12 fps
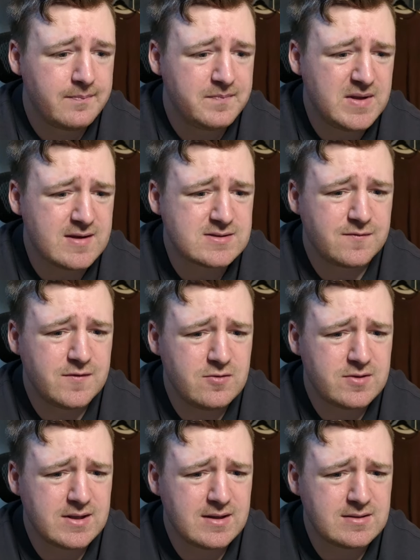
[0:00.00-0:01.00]
yeah, there's a few
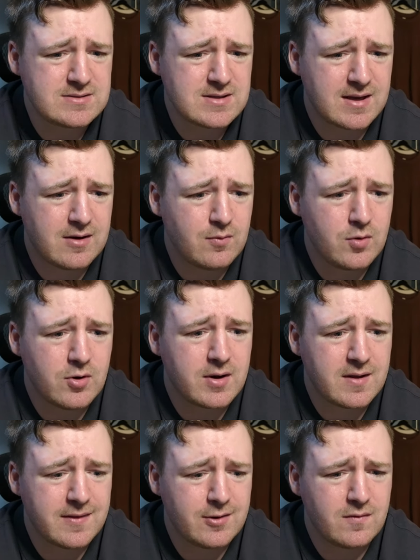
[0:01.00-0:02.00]
things. I got
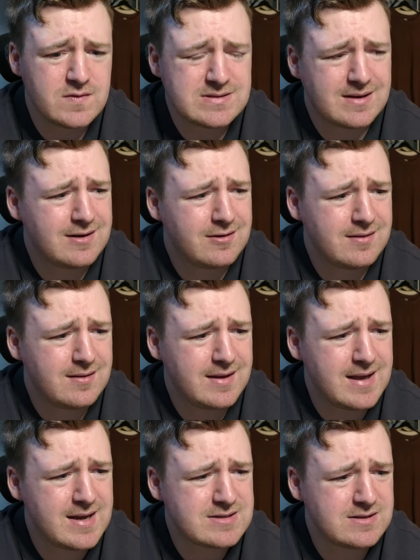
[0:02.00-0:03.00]
work, and then obviously I
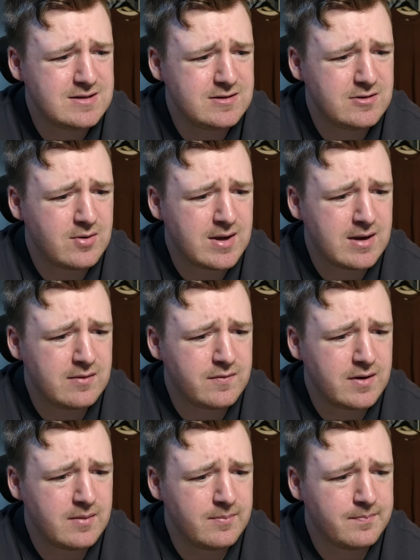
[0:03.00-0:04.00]
actually do have,
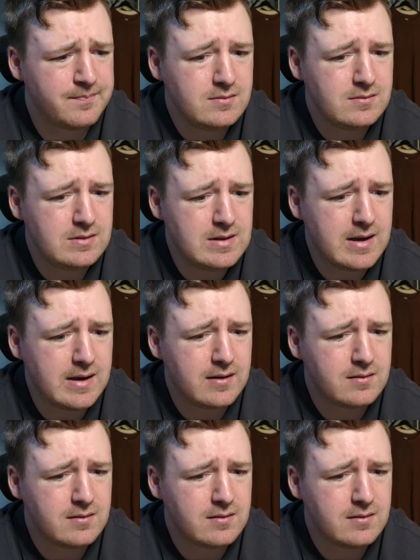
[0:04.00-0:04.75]
yeah,